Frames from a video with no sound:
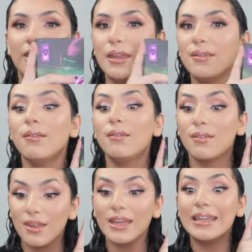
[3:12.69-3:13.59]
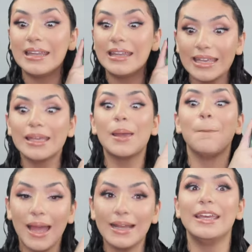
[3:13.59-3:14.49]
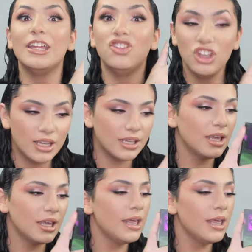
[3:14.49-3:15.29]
This is sickening packaging.